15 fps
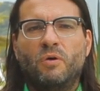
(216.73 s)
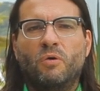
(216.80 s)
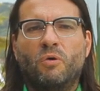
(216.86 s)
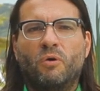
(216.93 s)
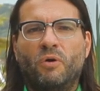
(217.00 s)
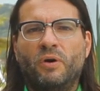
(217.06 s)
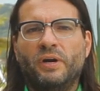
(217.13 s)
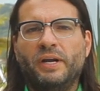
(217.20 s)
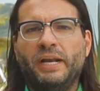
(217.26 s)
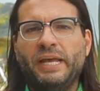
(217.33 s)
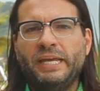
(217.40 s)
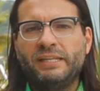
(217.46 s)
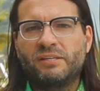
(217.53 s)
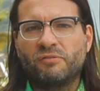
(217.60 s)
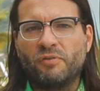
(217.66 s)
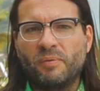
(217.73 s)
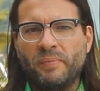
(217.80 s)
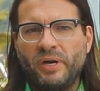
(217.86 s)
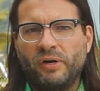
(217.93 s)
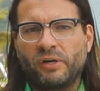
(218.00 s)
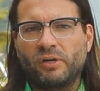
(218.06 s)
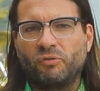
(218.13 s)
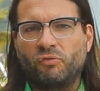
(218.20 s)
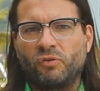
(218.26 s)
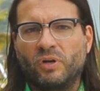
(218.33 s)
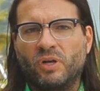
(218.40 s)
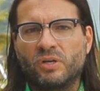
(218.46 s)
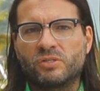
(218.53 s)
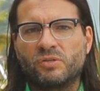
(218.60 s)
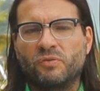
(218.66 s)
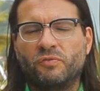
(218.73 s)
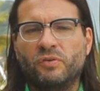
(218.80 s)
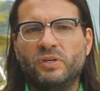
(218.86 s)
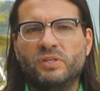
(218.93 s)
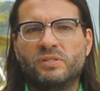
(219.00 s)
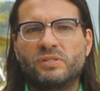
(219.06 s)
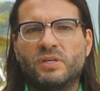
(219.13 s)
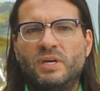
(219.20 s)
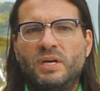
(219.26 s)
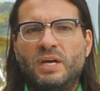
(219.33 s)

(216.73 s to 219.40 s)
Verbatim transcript: or Native American philosophies